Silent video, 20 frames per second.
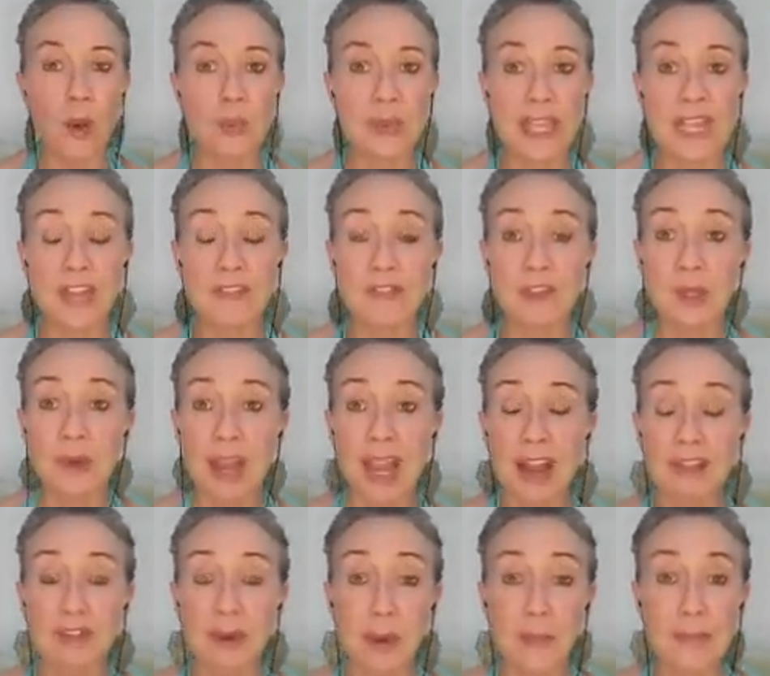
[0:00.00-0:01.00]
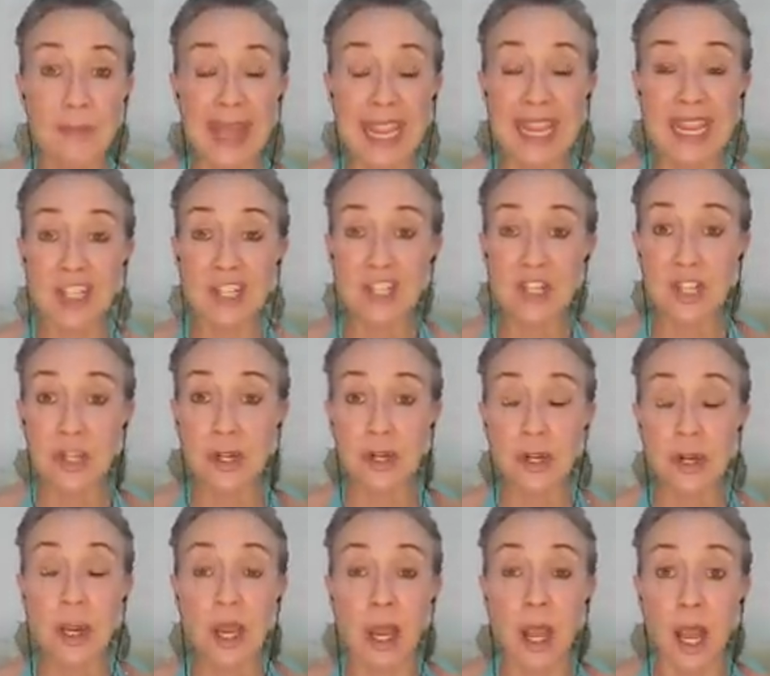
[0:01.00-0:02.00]
If you have a
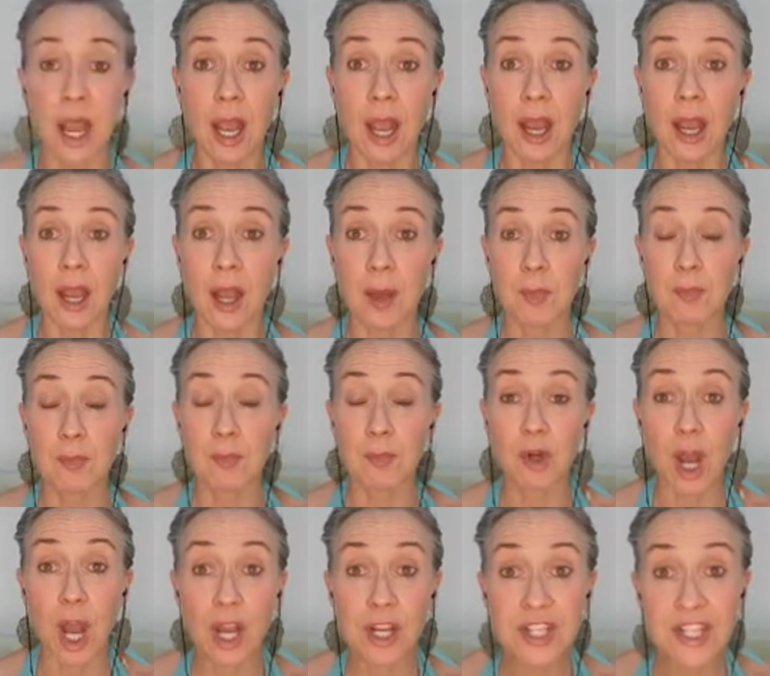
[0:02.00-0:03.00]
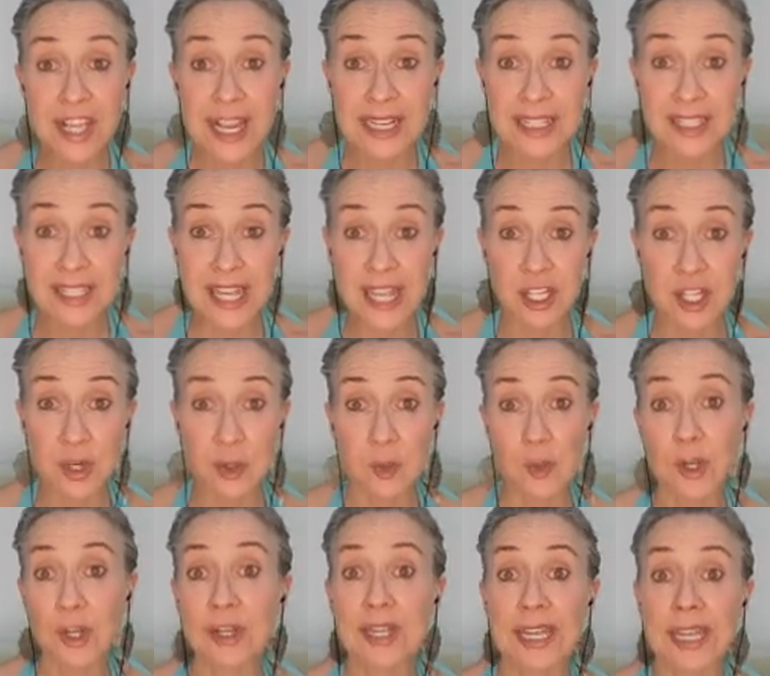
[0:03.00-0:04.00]
major project that you're
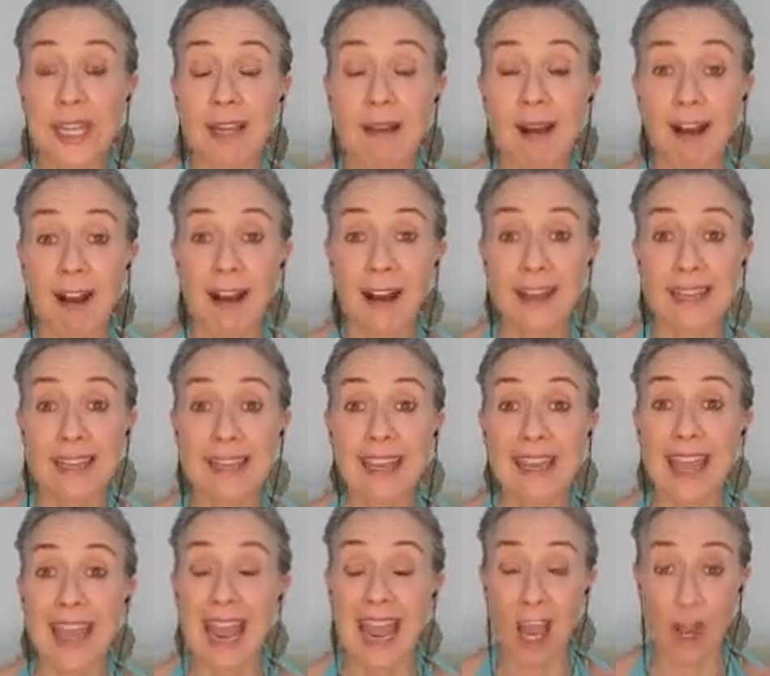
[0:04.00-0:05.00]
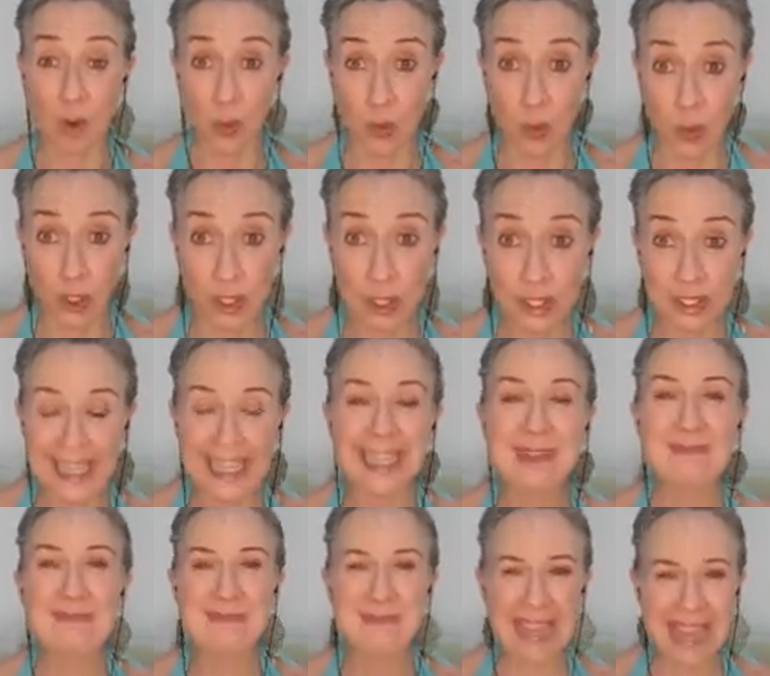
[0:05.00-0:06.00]
working on at work,
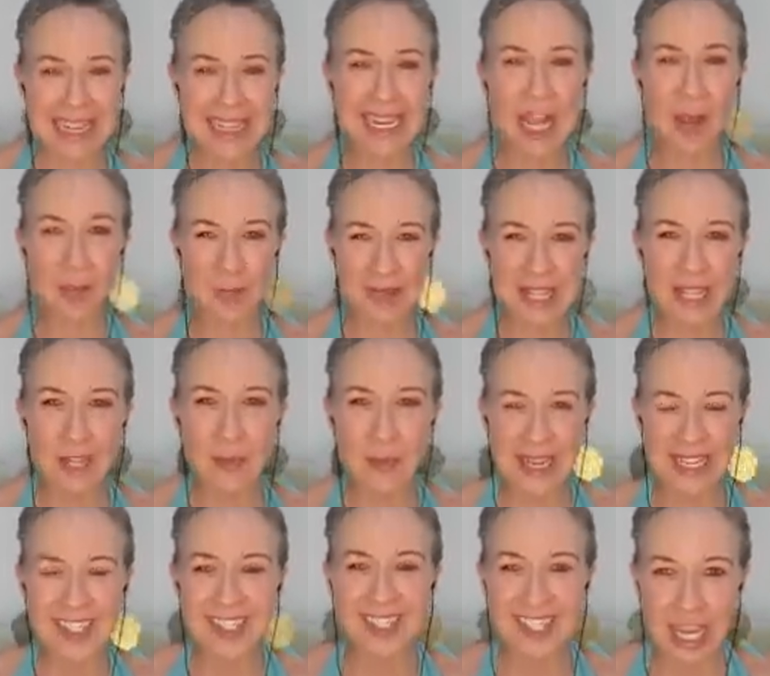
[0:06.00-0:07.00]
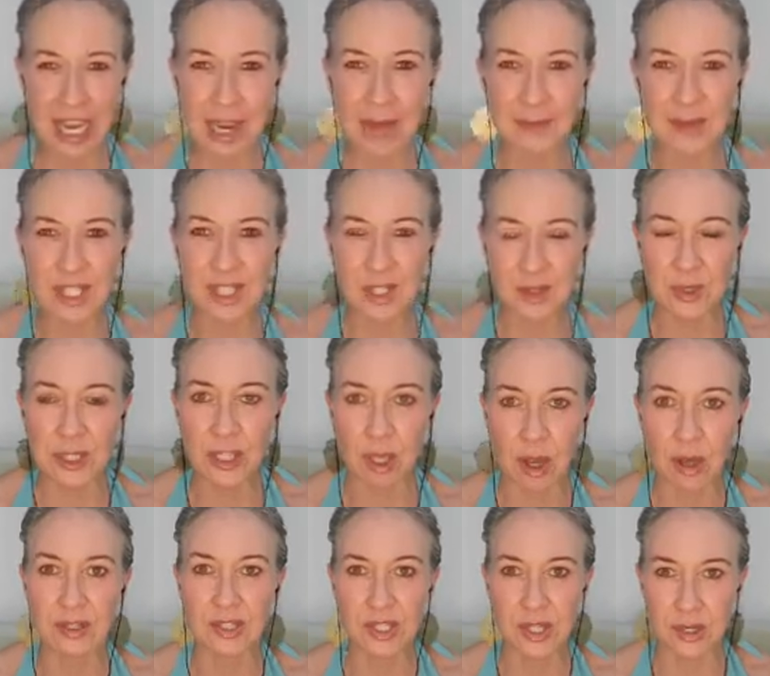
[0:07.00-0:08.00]
it may not be the best time to do a
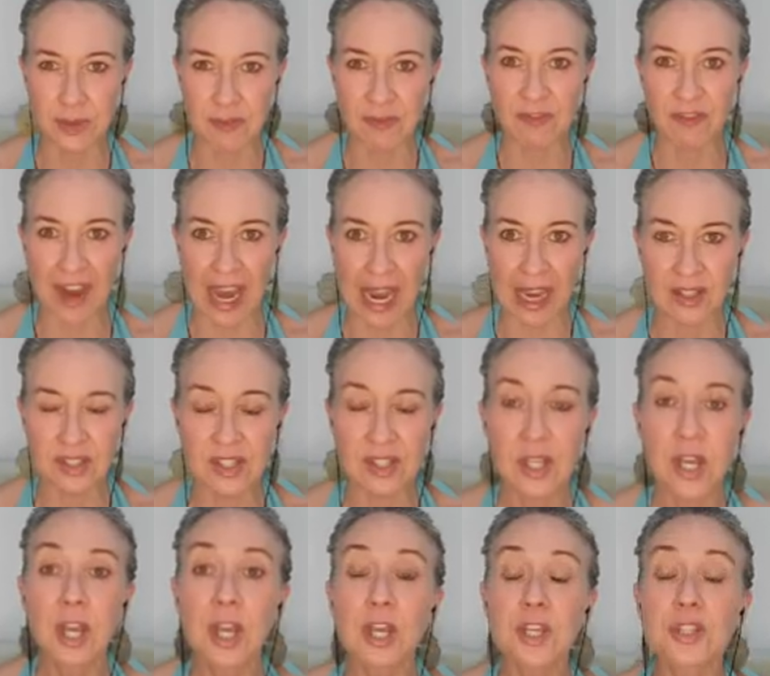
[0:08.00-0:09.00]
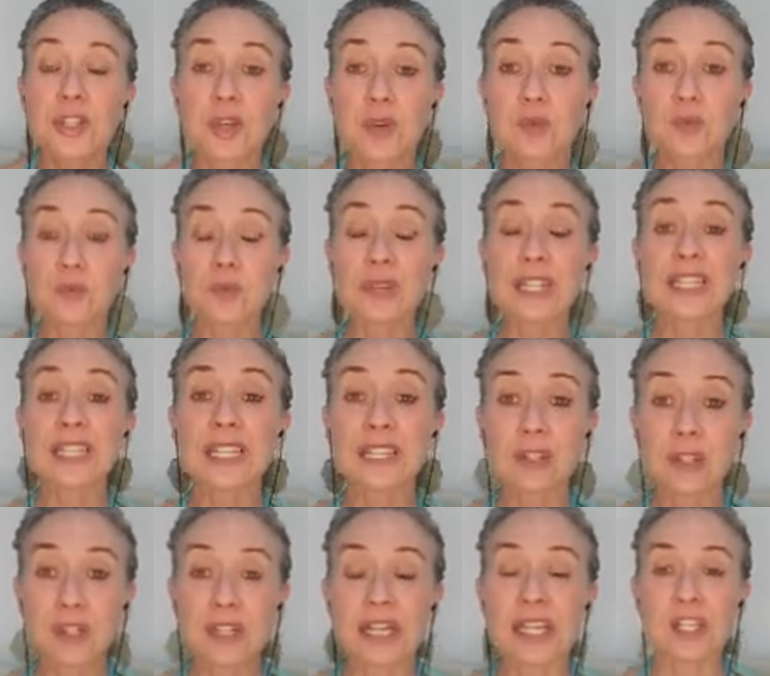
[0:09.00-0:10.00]
long-term fast. So really
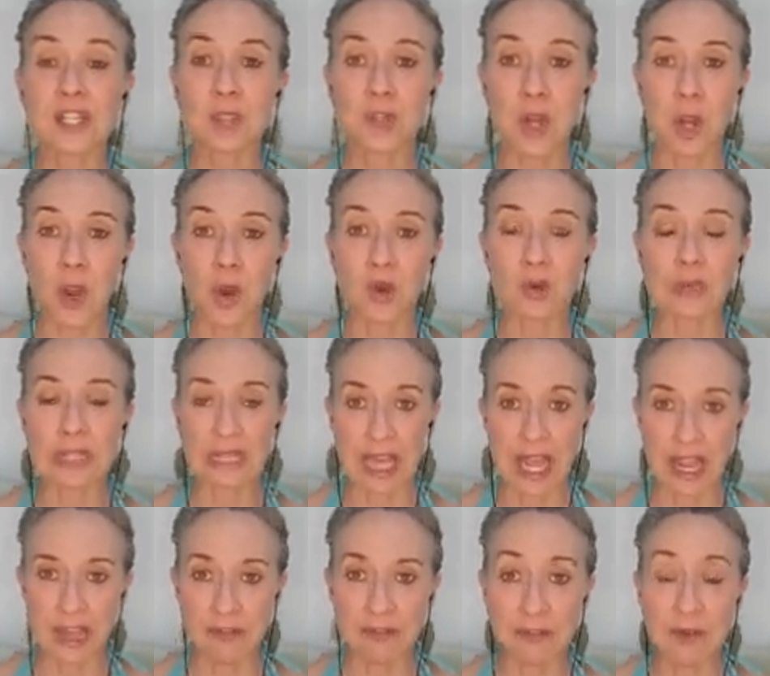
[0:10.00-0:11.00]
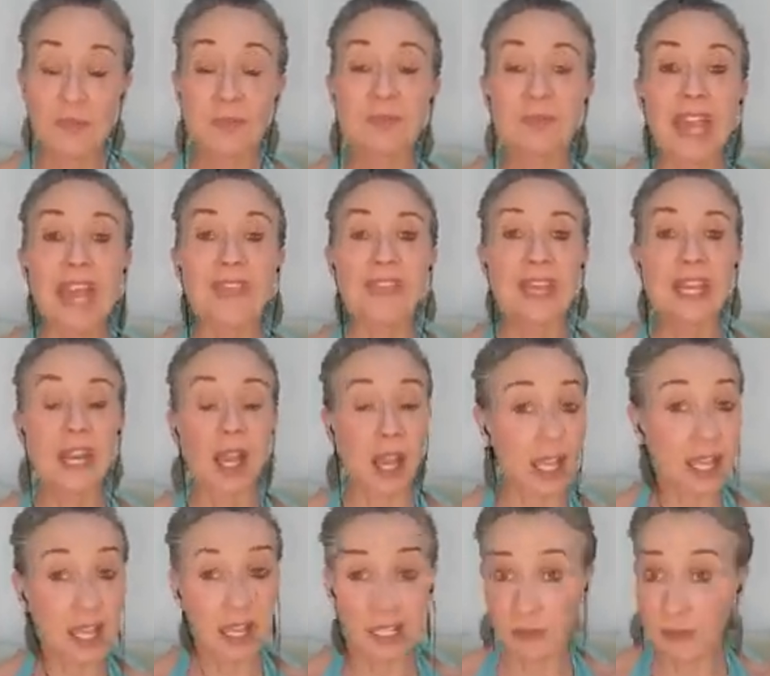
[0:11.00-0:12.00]
look at your own life, and then
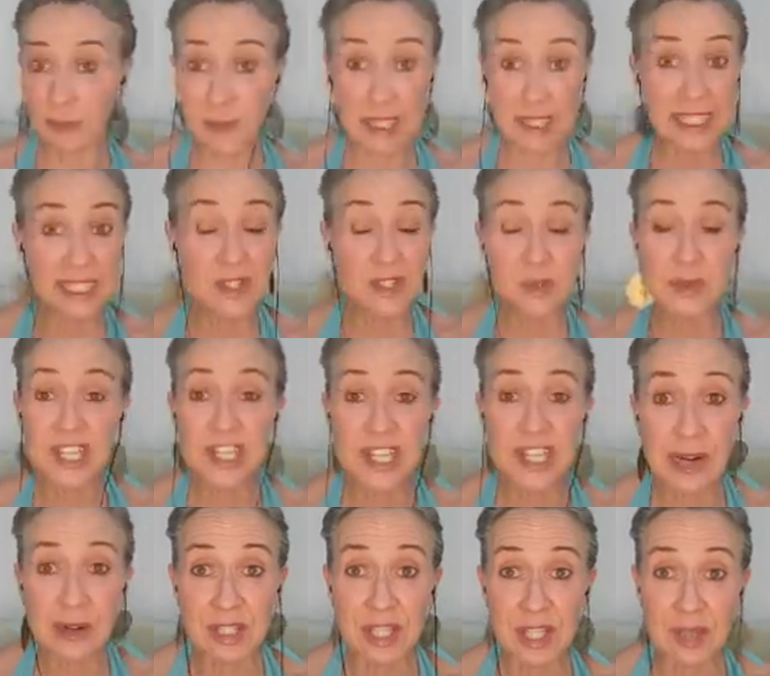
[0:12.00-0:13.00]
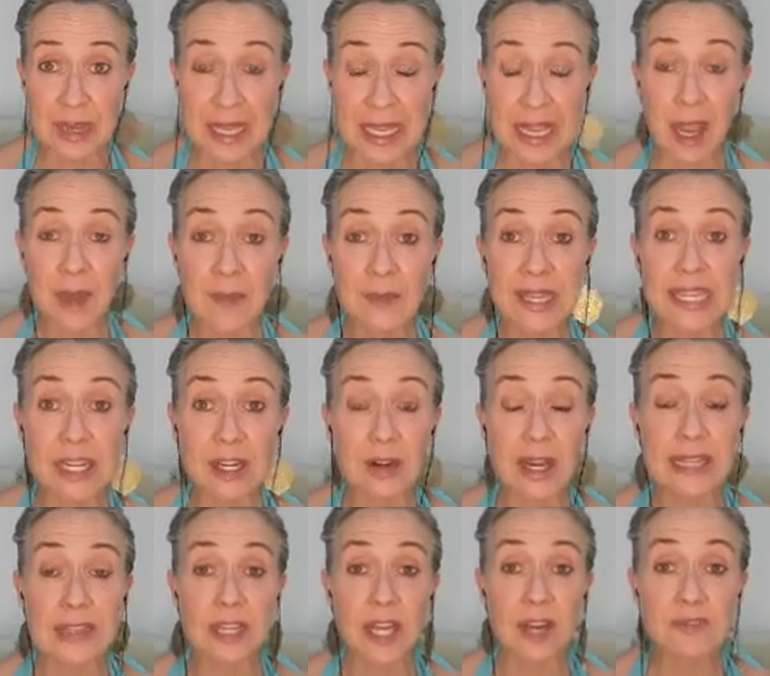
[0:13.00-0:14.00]
please reach out to me. I'm here.
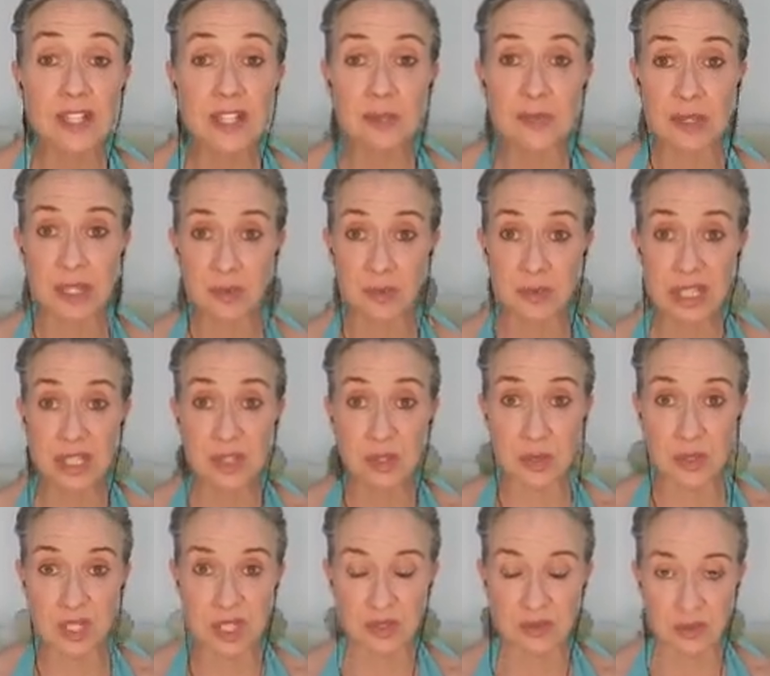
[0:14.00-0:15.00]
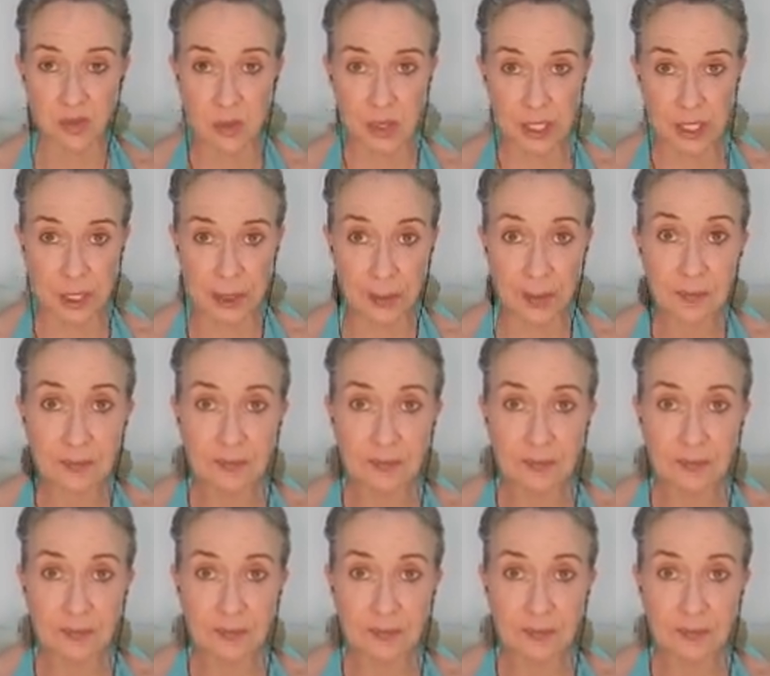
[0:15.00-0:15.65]
I'd love to be a resource for you